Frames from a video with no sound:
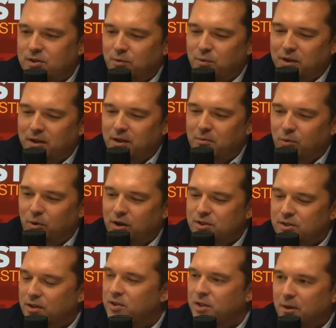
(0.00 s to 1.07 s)
So when you get a
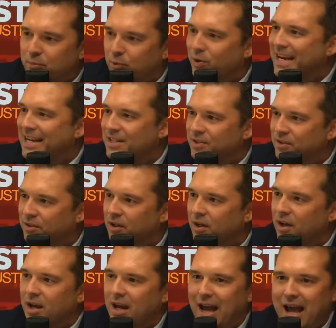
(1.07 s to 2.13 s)
mortgage, there's an appraisal
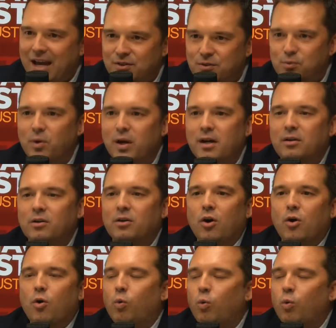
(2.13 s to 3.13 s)
as well.